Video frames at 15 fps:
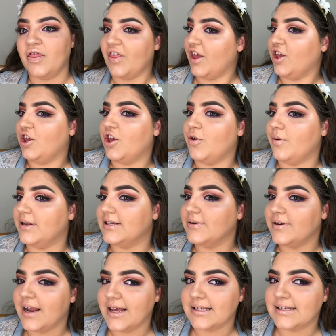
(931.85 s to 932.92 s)
Thank you.
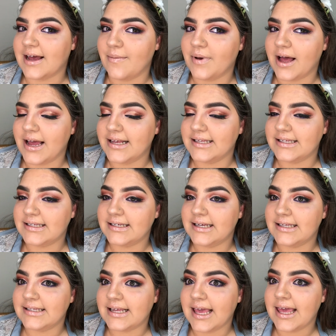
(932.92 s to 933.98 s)
Until next time, guys.
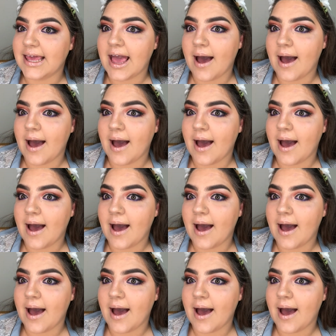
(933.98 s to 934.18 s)
See